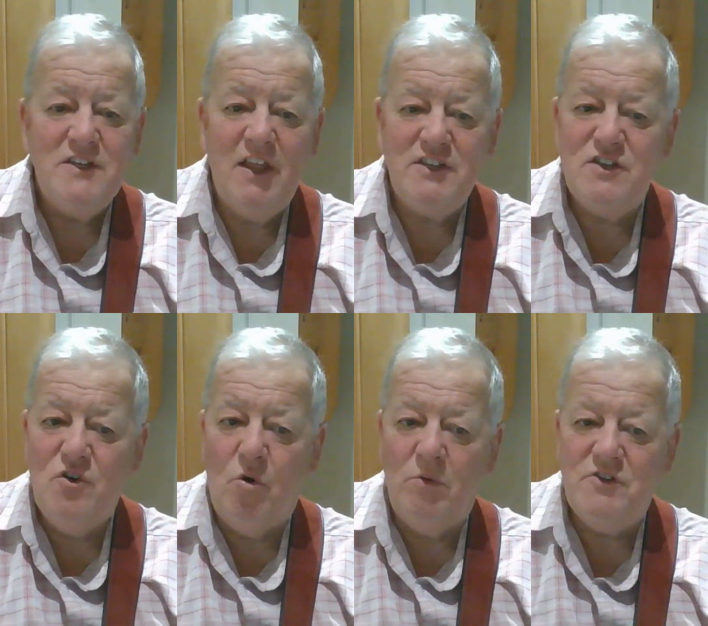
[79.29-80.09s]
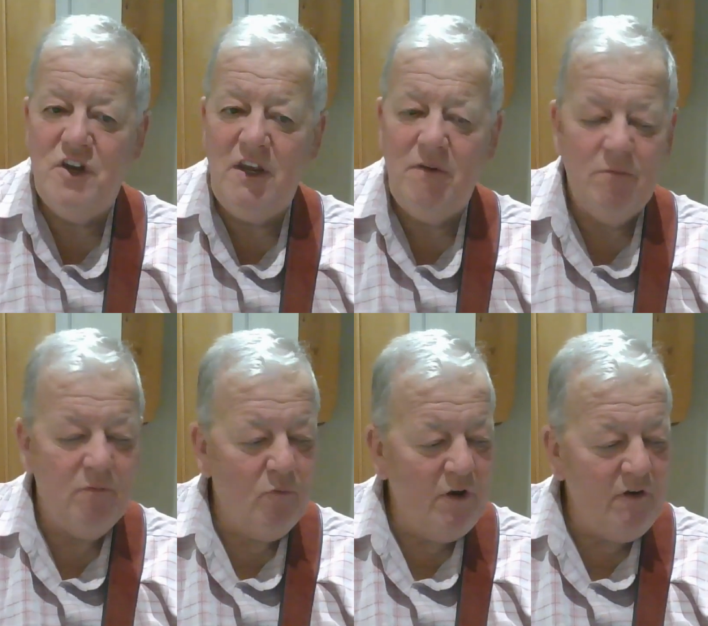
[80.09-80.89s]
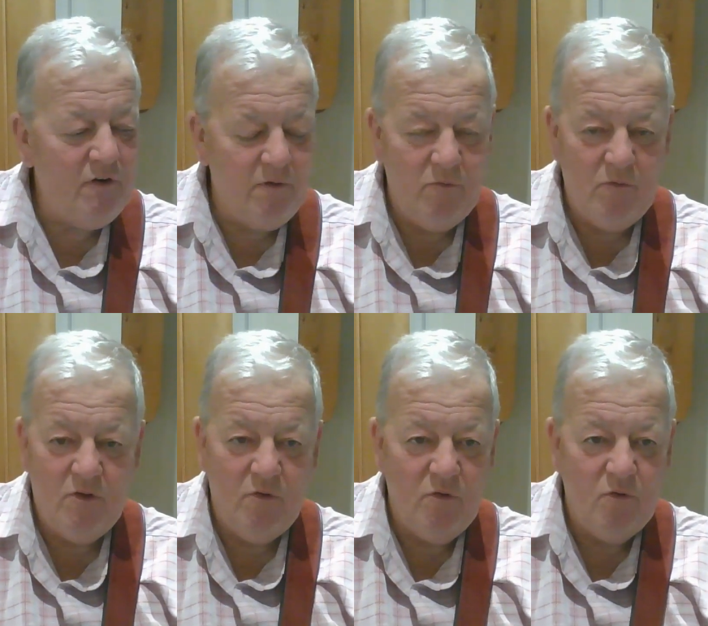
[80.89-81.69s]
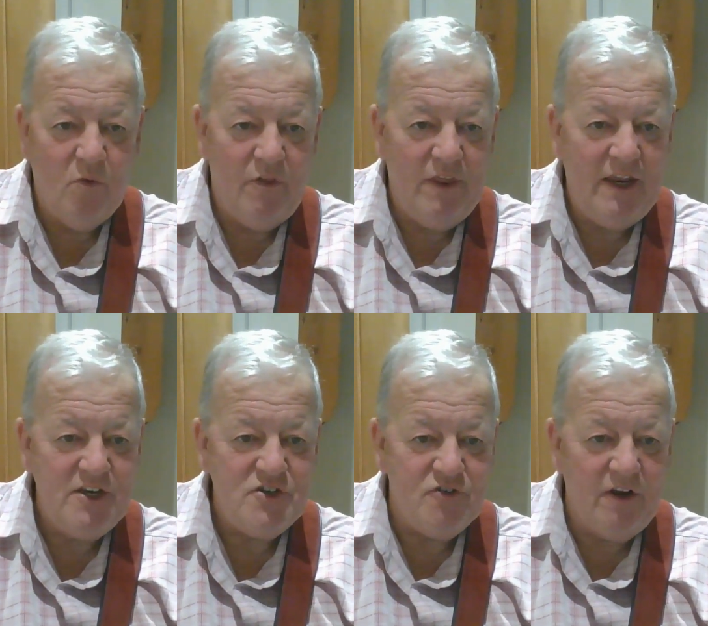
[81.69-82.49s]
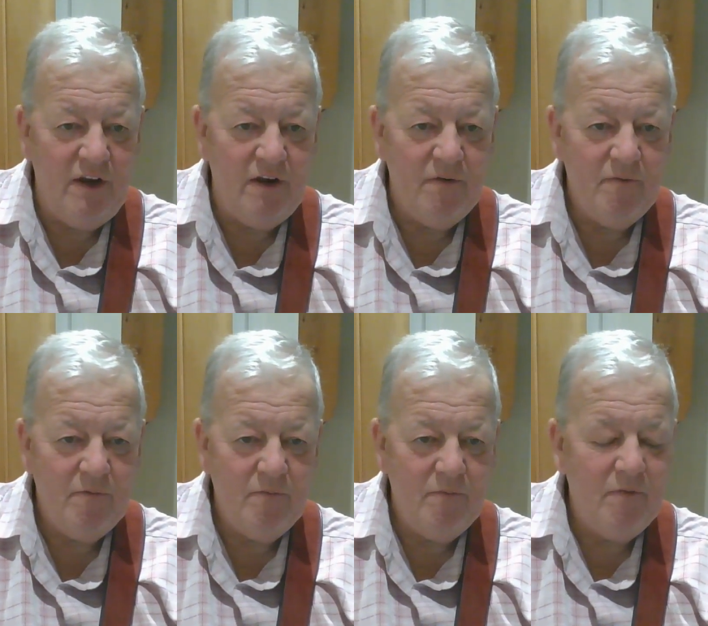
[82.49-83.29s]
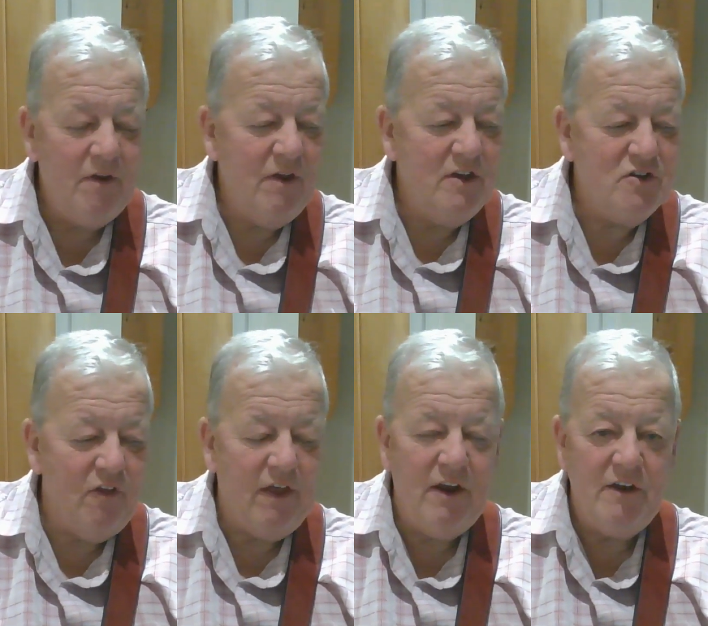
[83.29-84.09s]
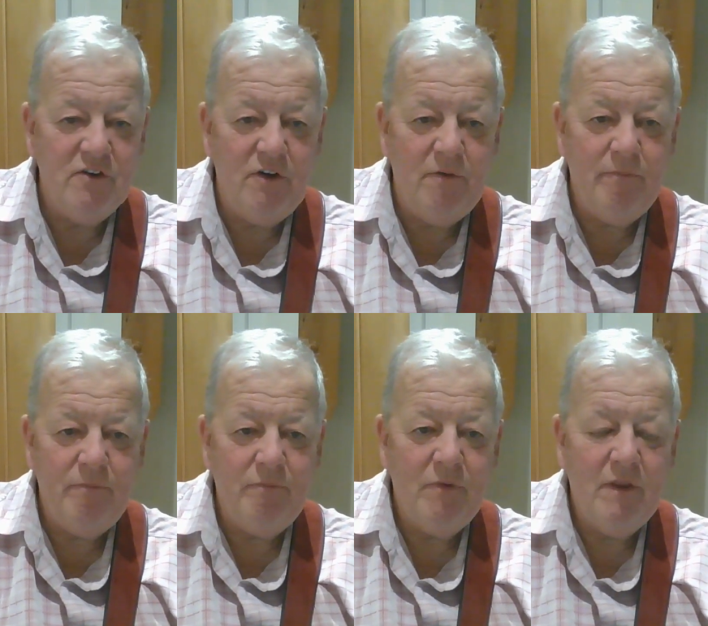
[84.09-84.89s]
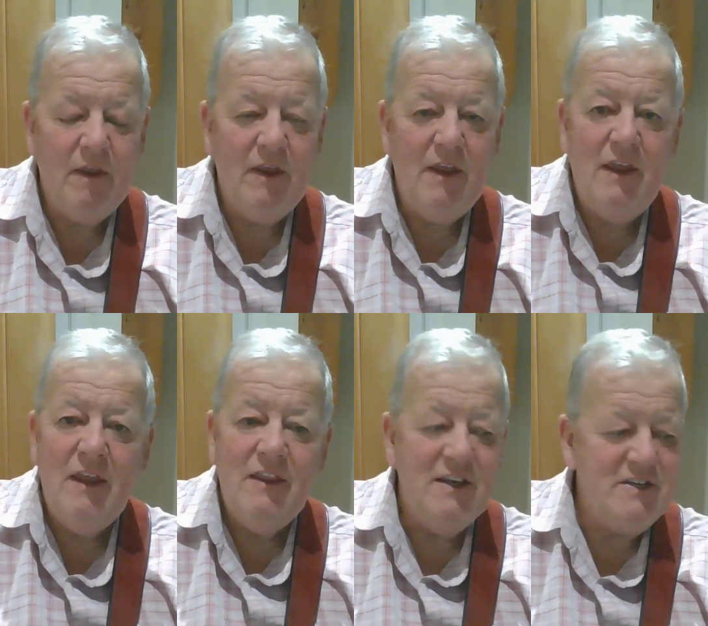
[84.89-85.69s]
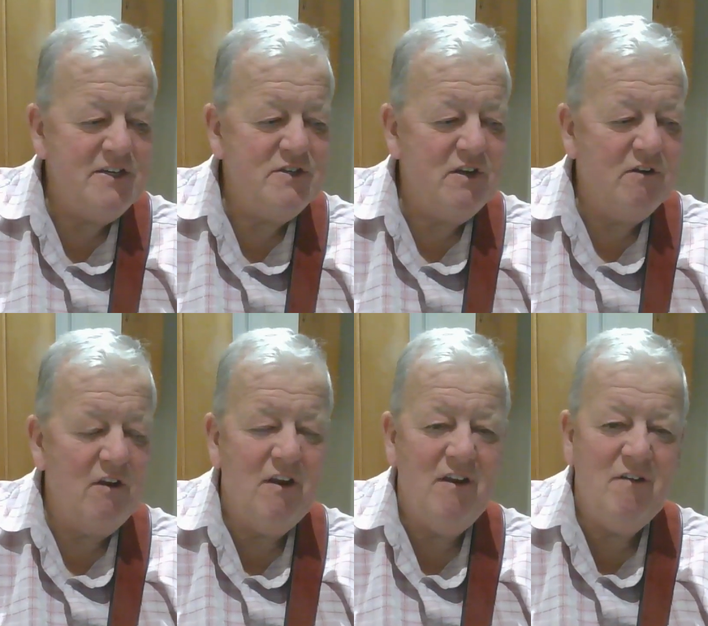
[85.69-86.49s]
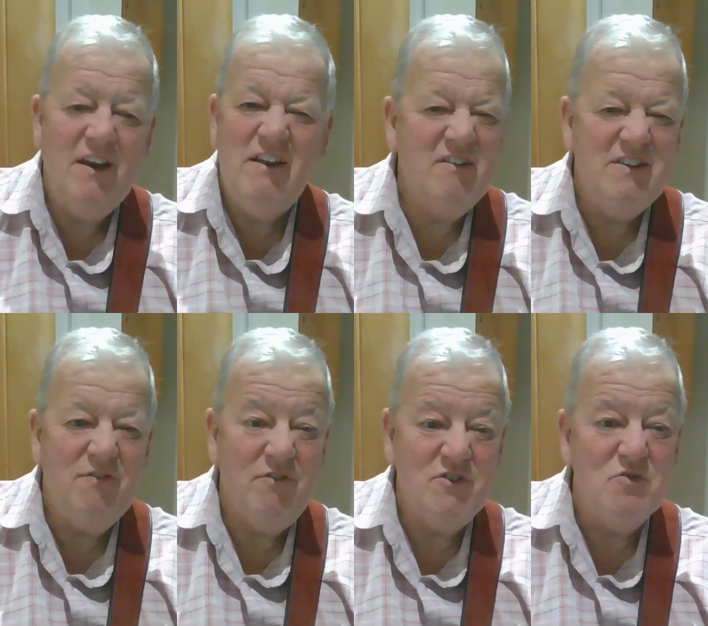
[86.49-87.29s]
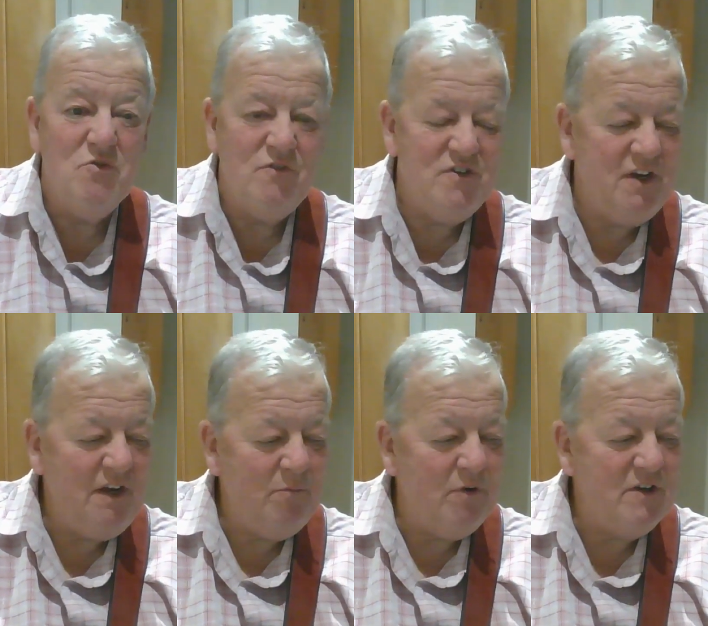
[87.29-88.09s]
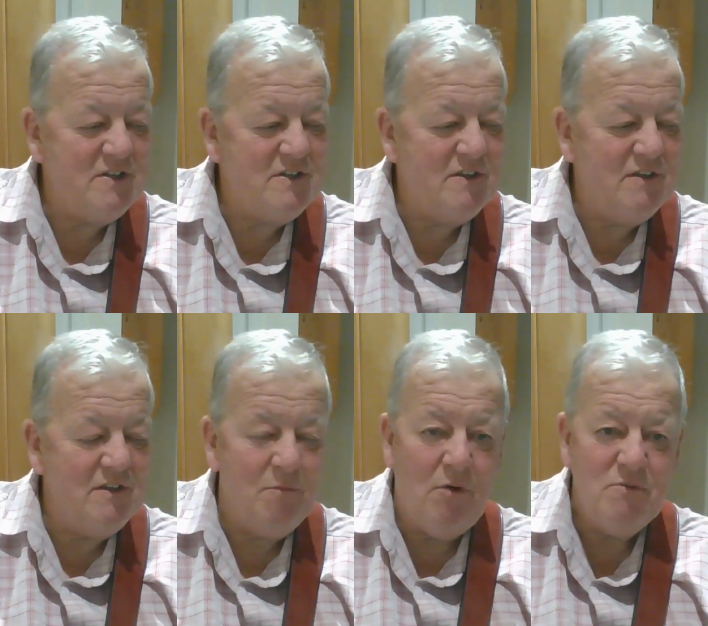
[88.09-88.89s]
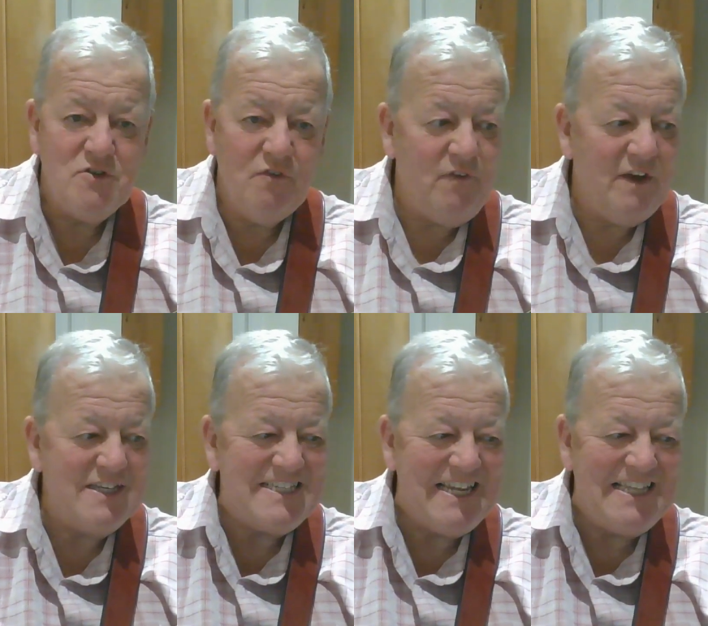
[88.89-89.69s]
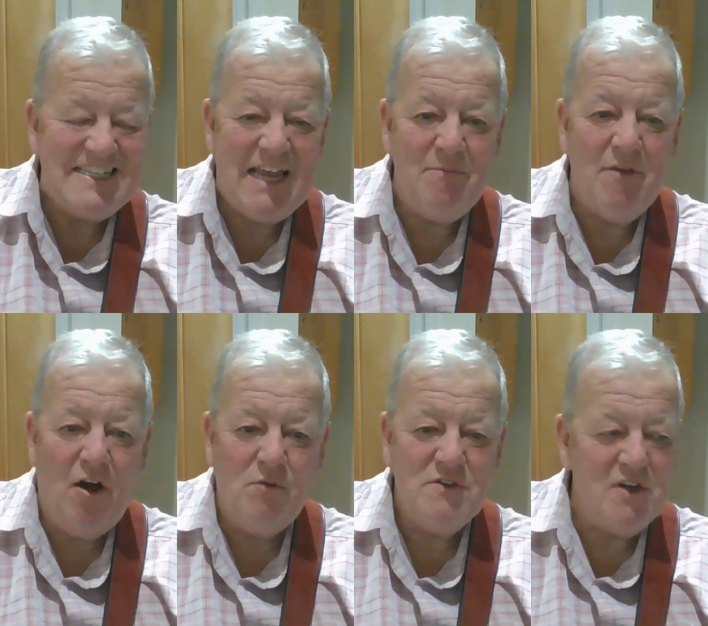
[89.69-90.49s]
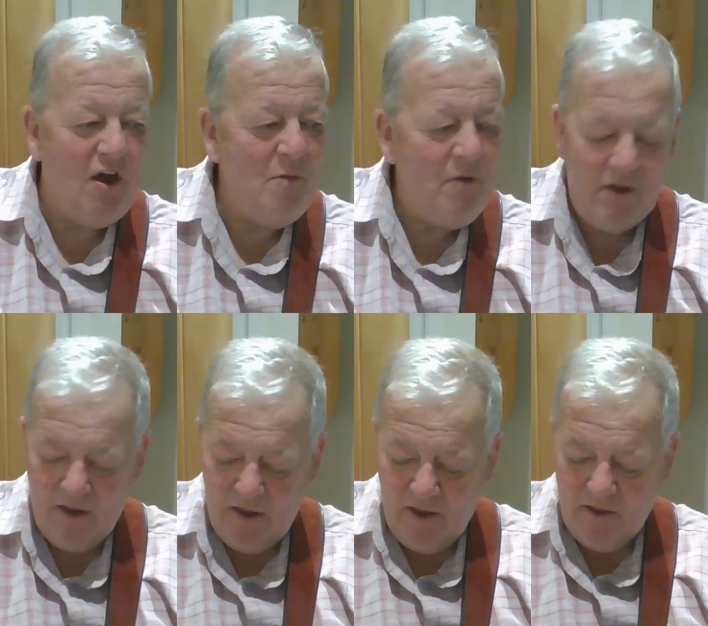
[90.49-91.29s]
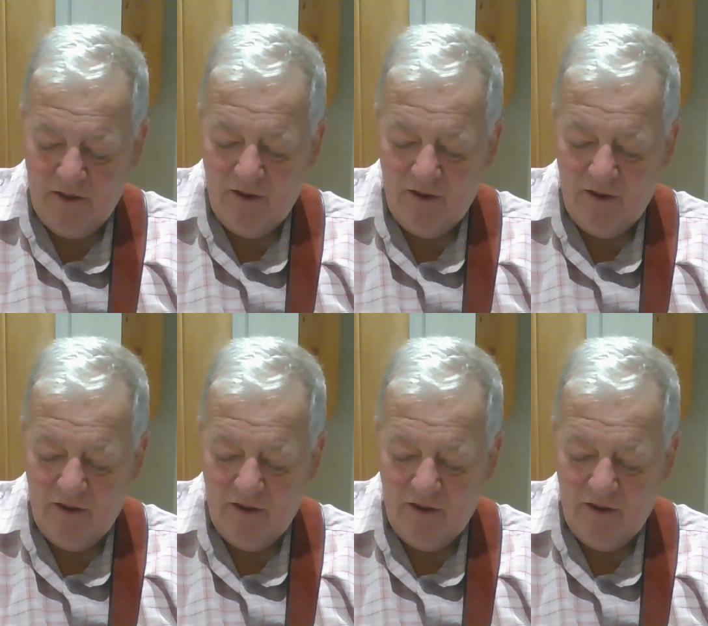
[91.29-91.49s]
So that's the normal G, where the E string has got that note on it. This is a different sort of G, but it's the bottom 2 fingers stay the same the whole time.